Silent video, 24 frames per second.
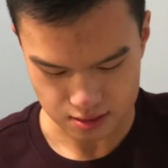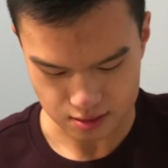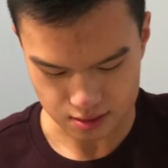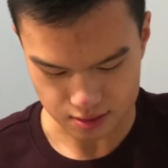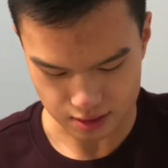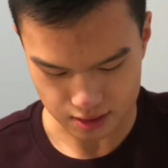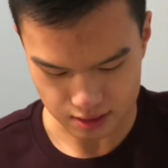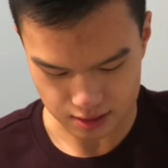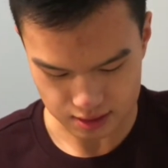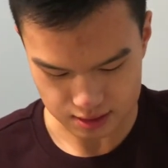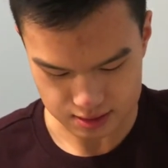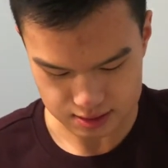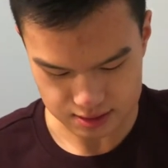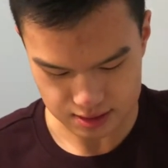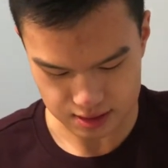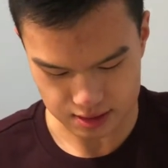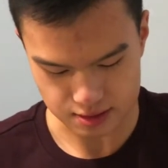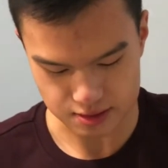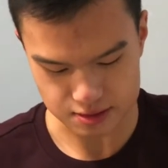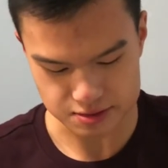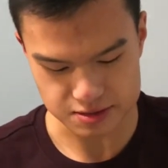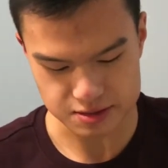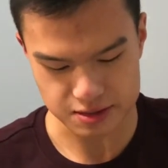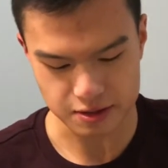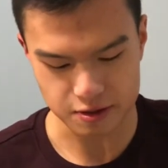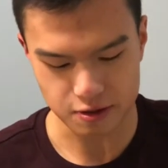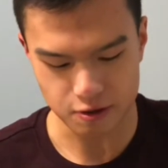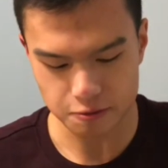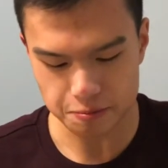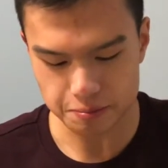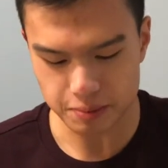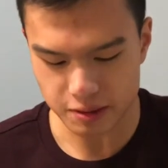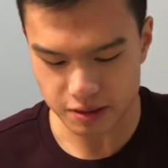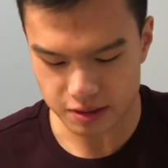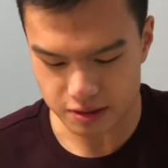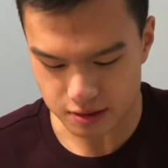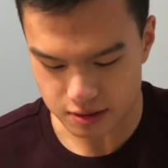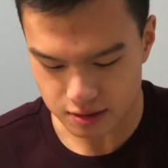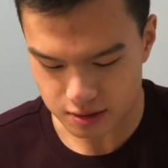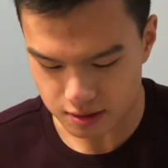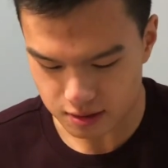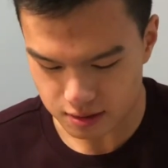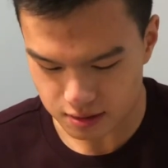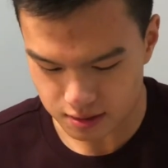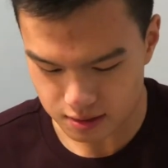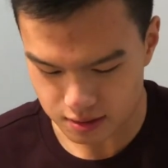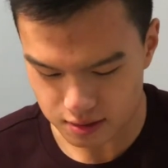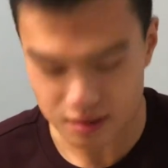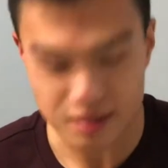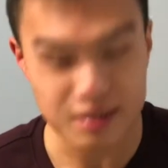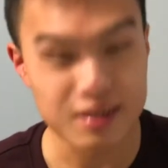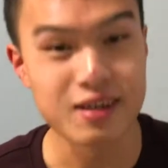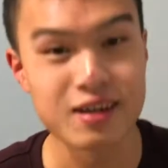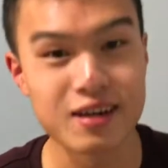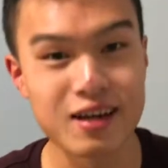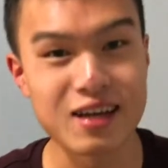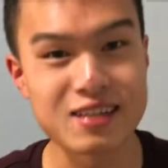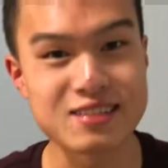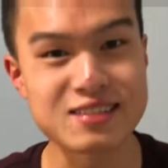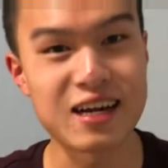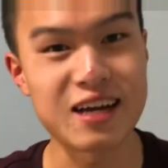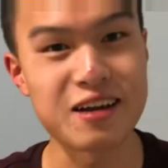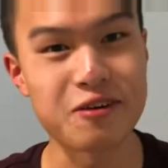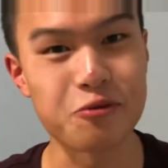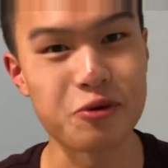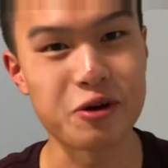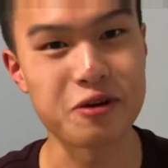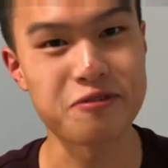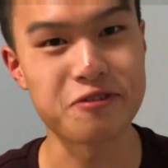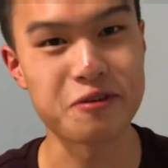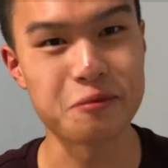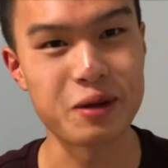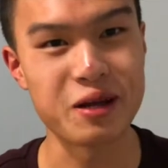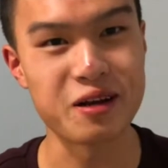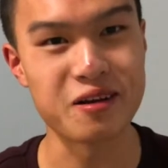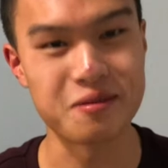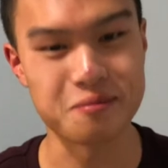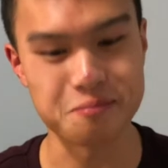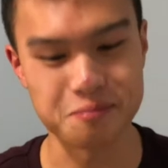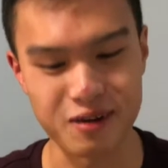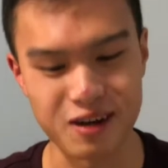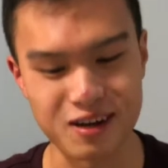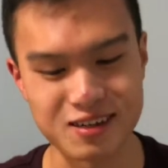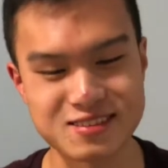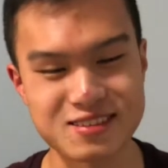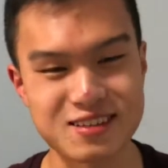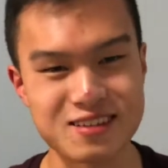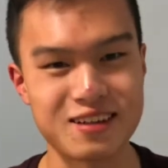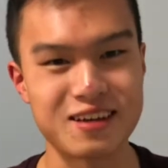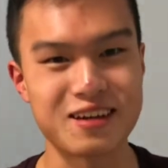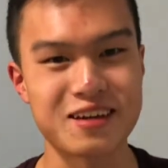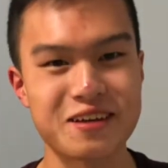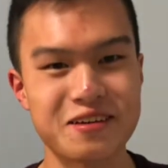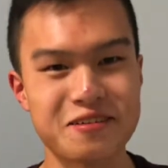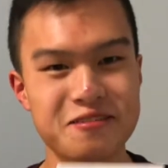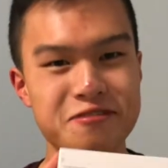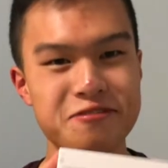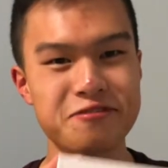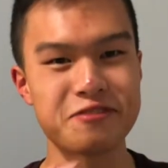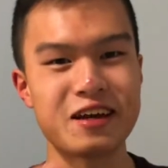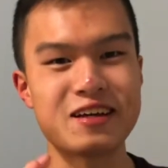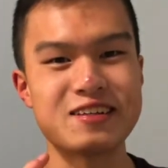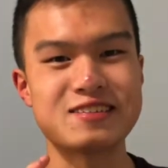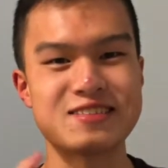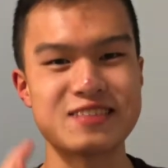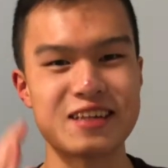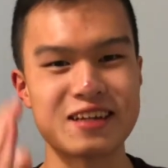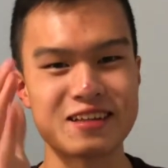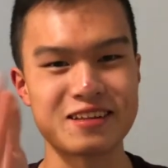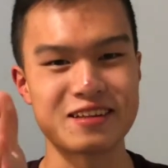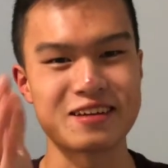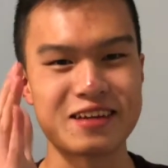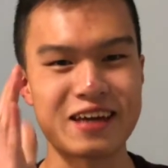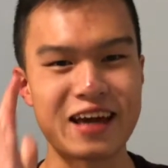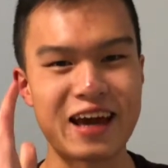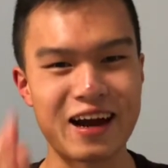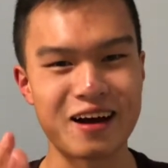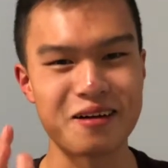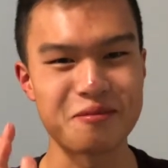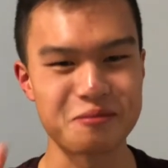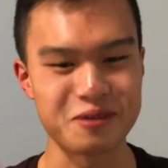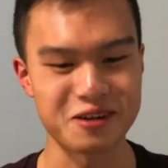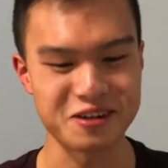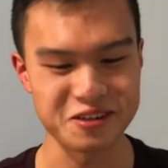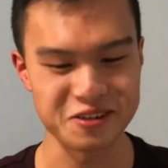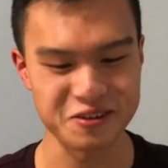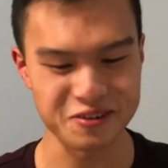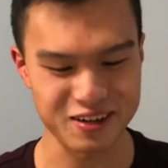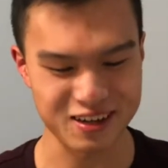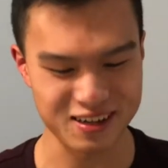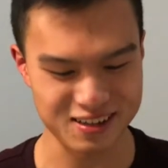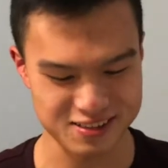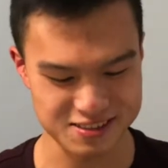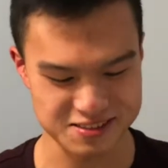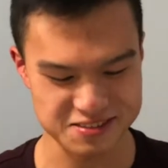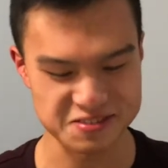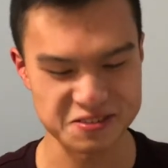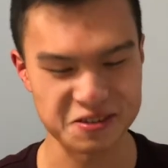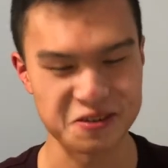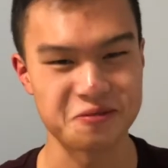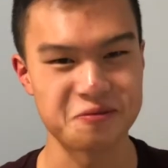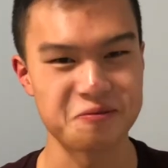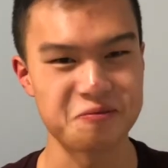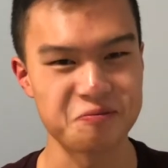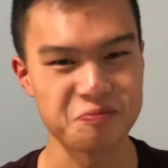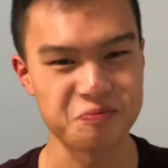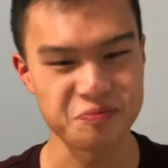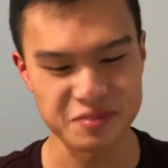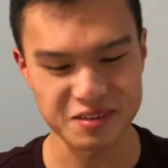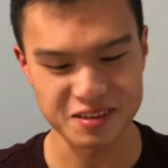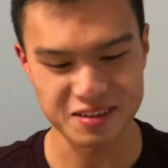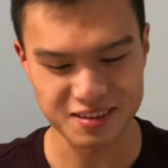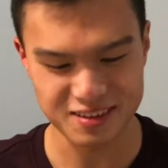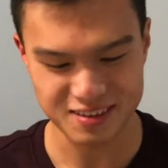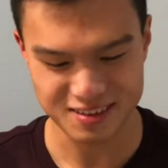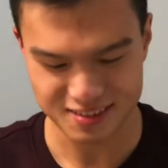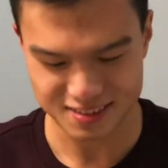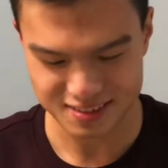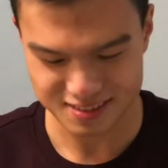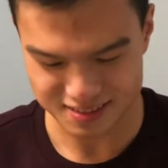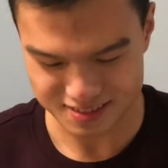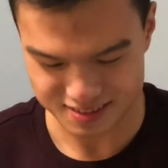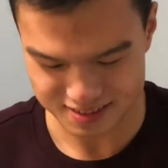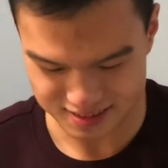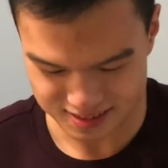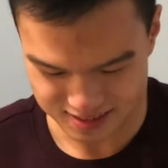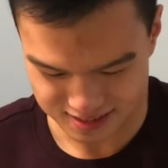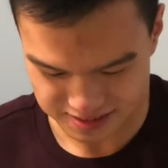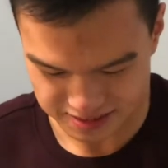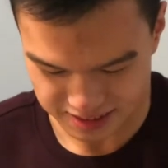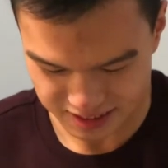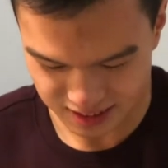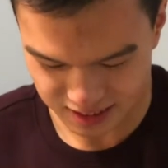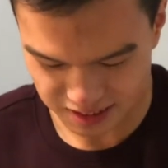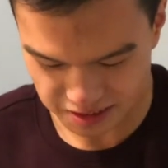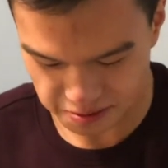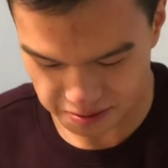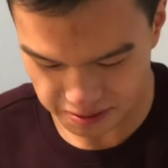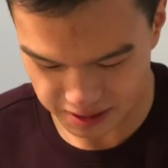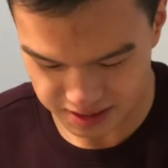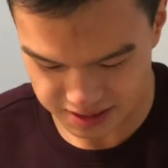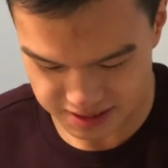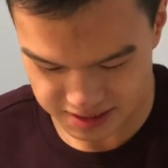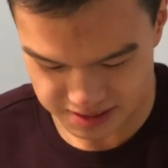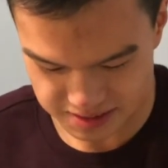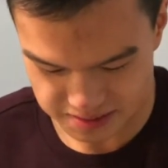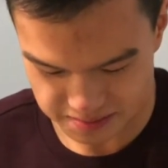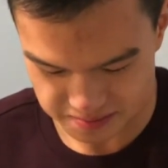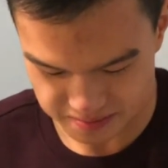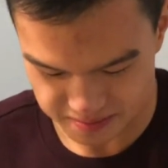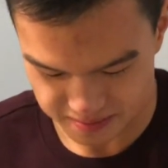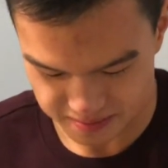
Okay, let's get this thing open. It's kind of weird for me to unbox it facing the camera, you guys, so anyways,